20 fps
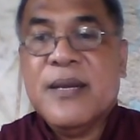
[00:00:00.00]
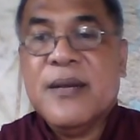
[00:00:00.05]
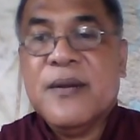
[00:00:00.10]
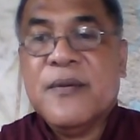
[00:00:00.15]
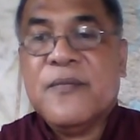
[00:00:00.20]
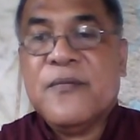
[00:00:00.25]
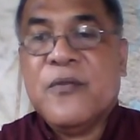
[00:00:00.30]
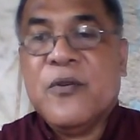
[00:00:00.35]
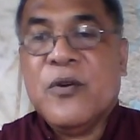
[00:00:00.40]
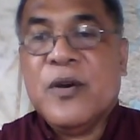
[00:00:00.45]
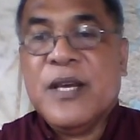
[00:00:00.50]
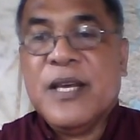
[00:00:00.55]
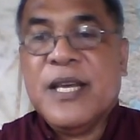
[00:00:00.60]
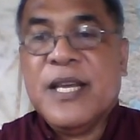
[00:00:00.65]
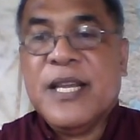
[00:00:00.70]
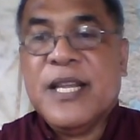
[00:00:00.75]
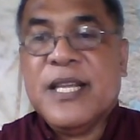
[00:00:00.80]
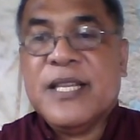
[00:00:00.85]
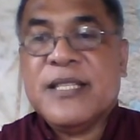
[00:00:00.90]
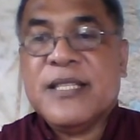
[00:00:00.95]
for
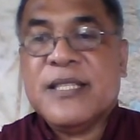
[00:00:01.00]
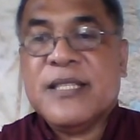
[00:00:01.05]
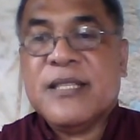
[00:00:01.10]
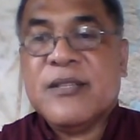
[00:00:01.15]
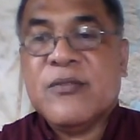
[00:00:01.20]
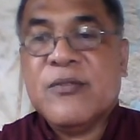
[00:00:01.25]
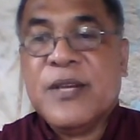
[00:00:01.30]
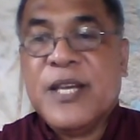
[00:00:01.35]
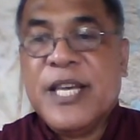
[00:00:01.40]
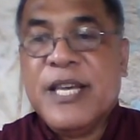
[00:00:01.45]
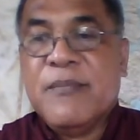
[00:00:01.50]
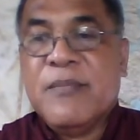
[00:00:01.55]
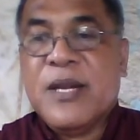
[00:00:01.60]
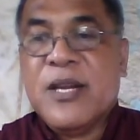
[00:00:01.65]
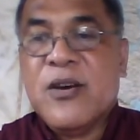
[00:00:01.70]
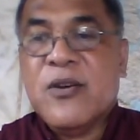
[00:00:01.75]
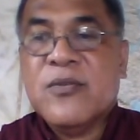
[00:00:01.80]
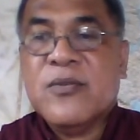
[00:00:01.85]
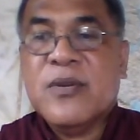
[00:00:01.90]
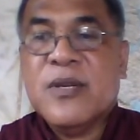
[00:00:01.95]
it is to him
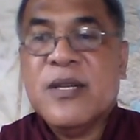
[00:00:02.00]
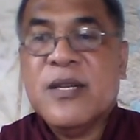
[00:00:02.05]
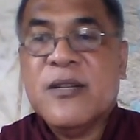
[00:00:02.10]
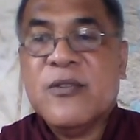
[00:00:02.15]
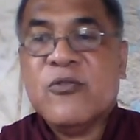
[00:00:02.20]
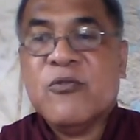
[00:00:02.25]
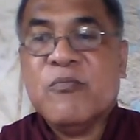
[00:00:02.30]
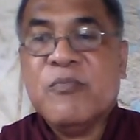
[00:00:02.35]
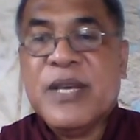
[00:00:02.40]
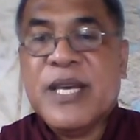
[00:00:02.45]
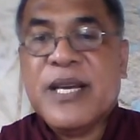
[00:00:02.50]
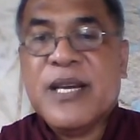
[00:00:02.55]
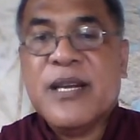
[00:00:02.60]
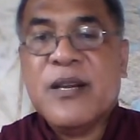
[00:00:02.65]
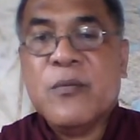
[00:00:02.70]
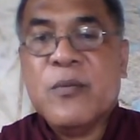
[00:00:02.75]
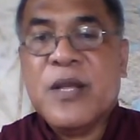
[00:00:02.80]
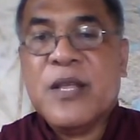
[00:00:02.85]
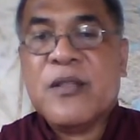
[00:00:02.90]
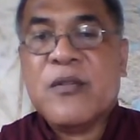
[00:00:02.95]
alone to mingle
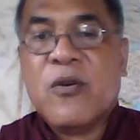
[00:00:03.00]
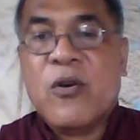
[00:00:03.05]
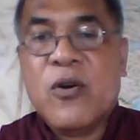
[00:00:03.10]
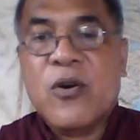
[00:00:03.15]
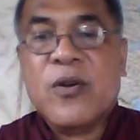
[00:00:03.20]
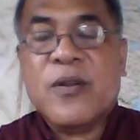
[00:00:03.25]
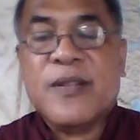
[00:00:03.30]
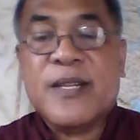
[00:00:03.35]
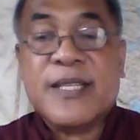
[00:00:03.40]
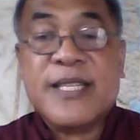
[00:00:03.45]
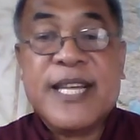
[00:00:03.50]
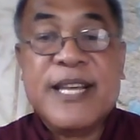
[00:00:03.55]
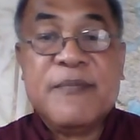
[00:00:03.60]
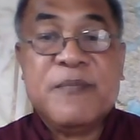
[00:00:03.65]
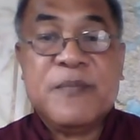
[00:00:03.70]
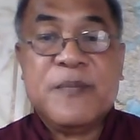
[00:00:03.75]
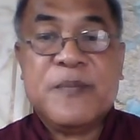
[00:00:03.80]
with all the time.